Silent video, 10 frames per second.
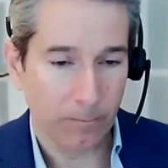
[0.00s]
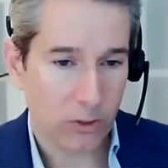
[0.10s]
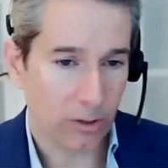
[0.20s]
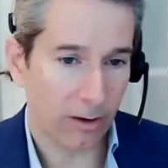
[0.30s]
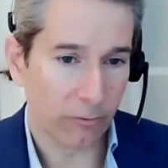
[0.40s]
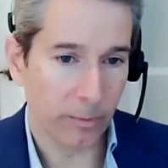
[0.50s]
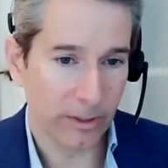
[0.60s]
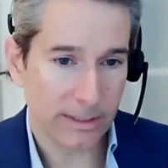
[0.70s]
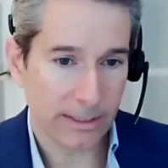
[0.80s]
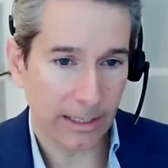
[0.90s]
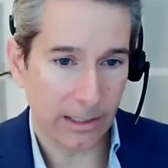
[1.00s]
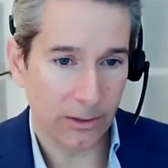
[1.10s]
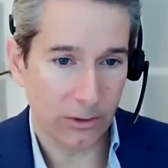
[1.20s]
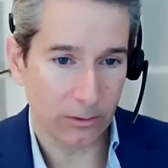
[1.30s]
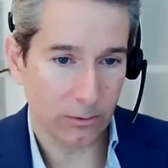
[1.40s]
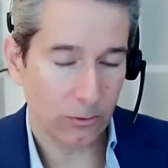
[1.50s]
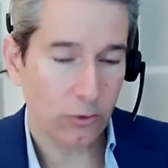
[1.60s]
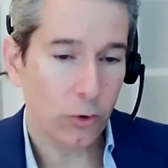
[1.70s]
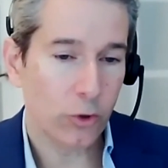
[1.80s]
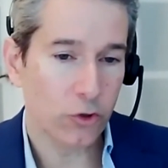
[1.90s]
So the government said,
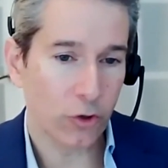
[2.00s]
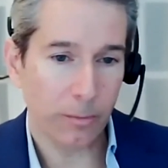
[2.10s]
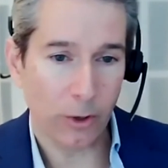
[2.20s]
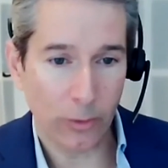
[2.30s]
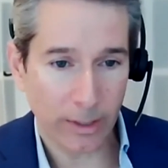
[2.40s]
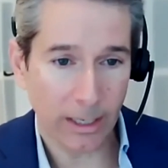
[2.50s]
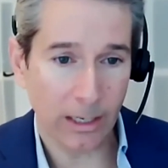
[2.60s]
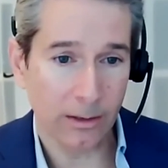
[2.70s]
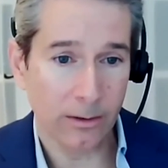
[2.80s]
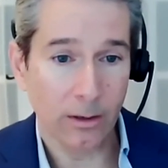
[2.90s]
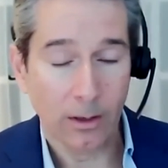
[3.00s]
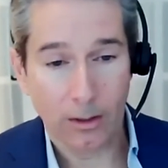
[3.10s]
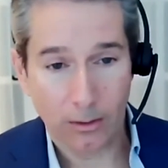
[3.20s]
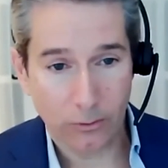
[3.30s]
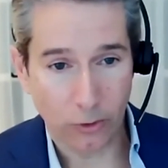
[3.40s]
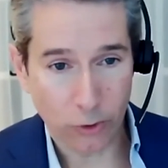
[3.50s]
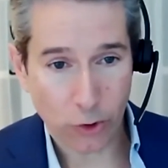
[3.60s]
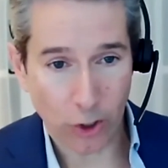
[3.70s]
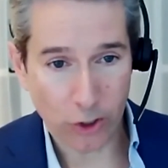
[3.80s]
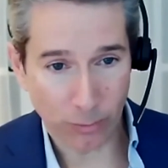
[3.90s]
you contribute in, you'll
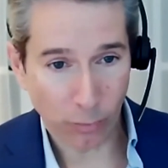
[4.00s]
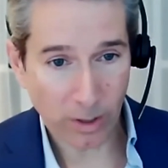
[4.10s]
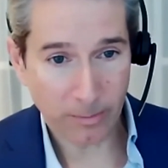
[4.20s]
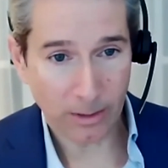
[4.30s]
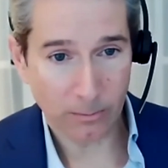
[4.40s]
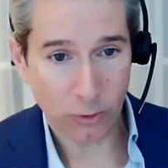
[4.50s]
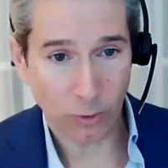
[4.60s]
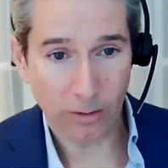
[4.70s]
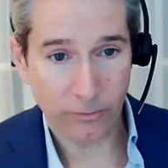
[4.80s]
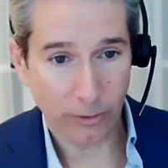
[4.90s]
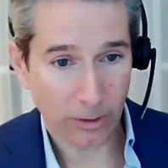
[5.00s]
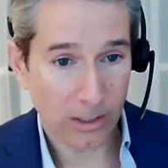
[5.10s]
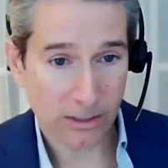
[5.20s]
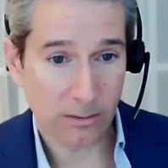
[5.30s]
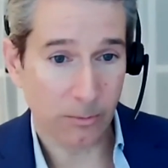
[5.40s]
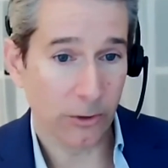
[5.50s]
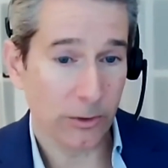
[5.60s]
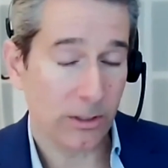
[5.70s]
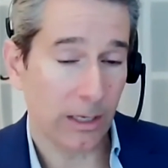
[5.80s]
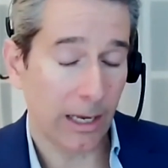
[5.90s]
charge a premium to all of your
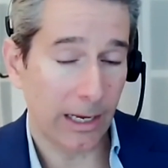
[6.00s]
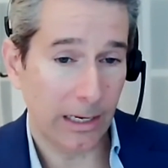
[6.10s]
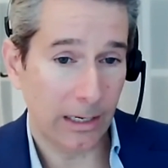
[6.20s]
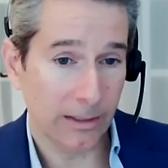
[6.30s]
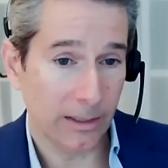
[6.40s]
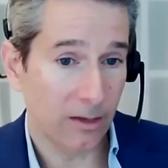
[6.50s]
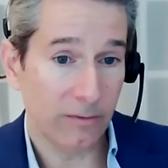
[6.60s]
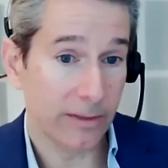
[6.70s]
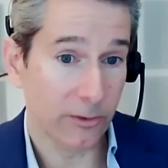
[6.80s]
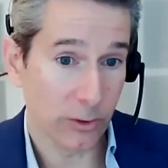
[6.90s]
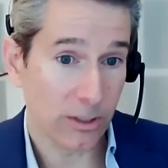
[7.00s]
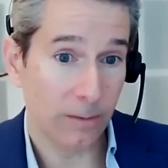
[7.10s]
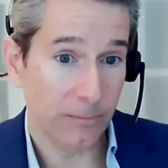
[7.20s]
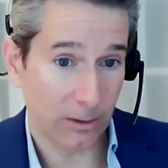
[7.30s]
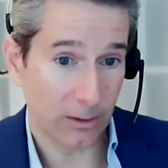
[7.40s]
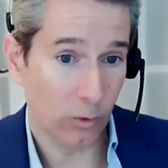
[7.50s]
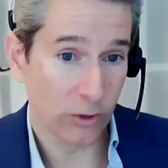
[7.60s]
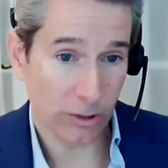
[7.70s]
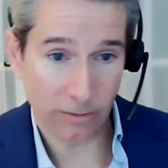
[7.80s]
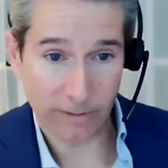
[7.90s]
customers, and in the event there's something, we'll
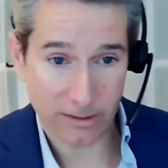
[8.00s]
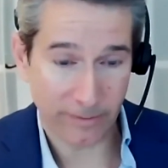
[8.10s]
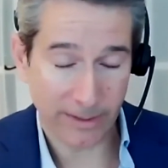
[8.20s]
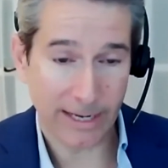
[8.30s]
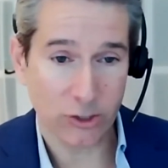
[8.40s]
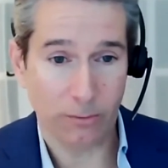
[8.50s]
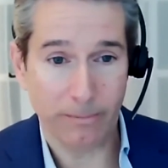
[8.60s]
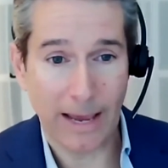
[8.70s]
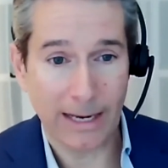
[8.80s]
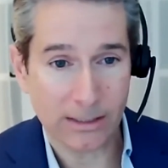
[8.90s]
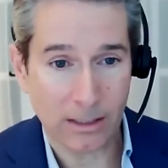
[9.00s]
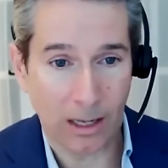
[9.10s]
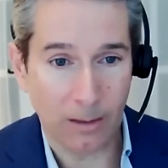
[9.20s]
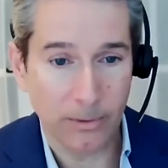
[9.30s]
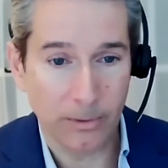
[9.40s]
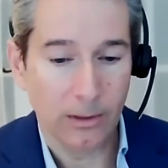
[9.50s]
serve as a financial backstop.